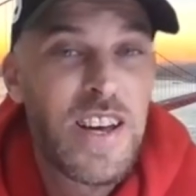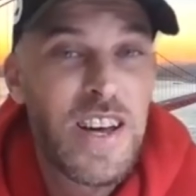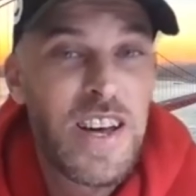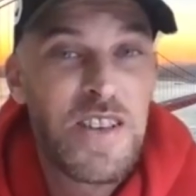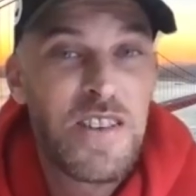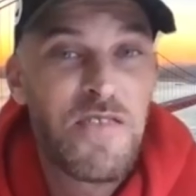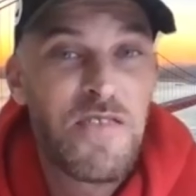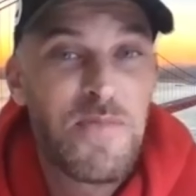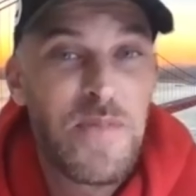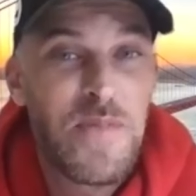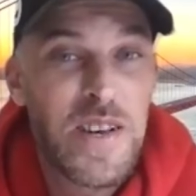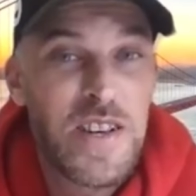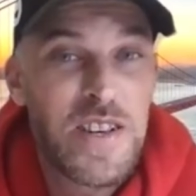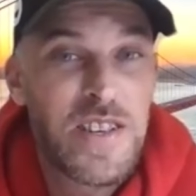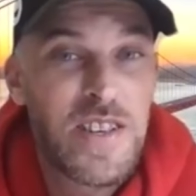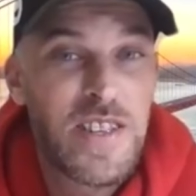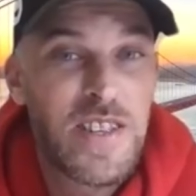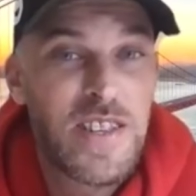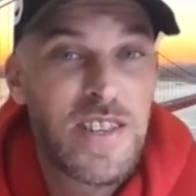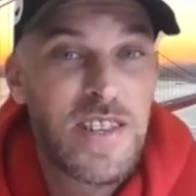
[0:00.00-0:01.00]
and you have
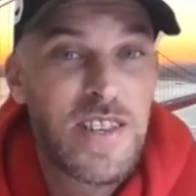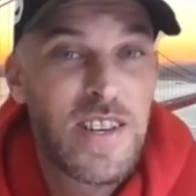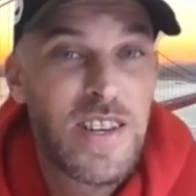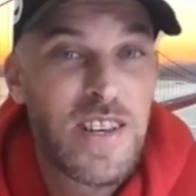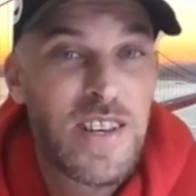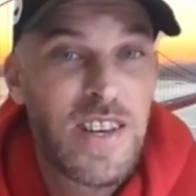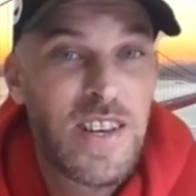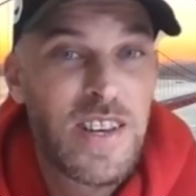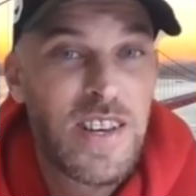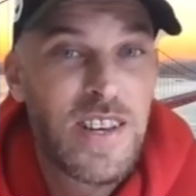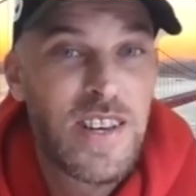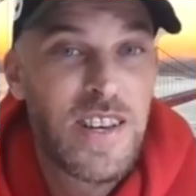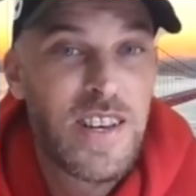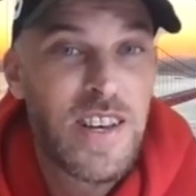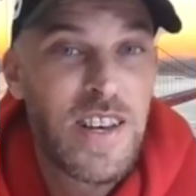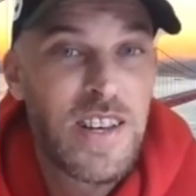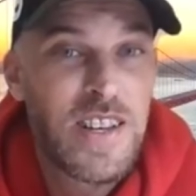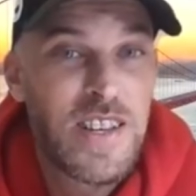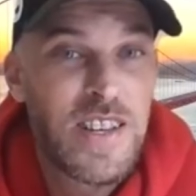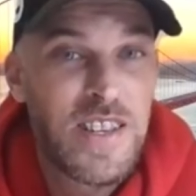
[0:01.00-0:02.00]
patience.
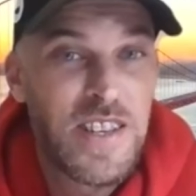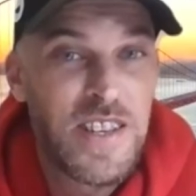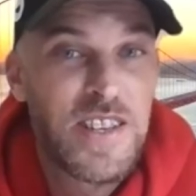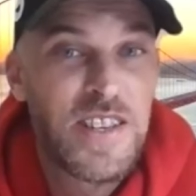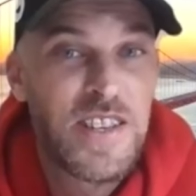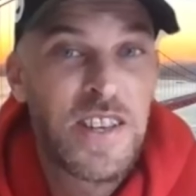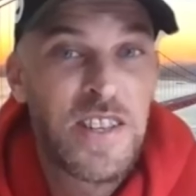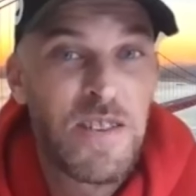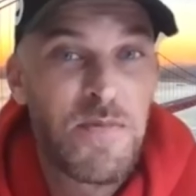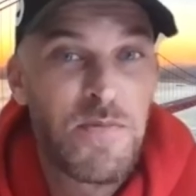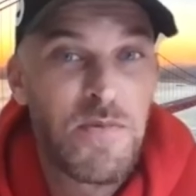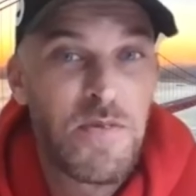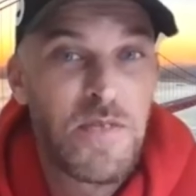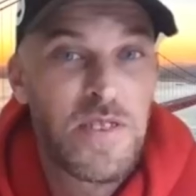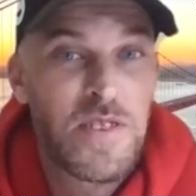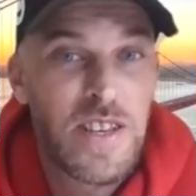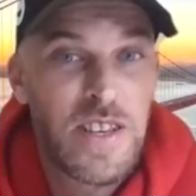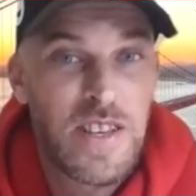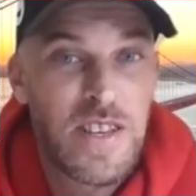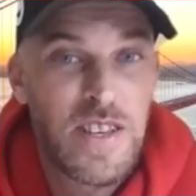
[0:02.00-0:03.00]
You stick to the
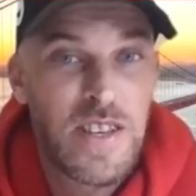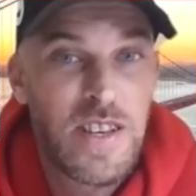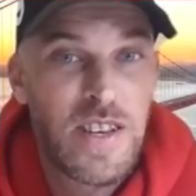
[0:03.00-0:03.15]
process.